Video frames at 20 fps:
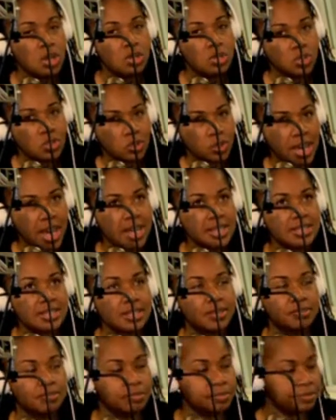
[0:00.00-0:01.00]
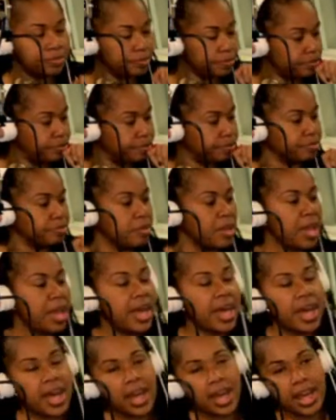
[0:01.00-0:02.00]
So yes,
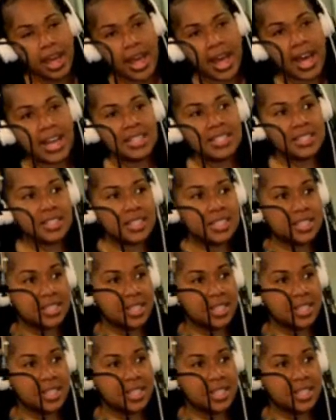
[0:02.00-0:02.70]
as the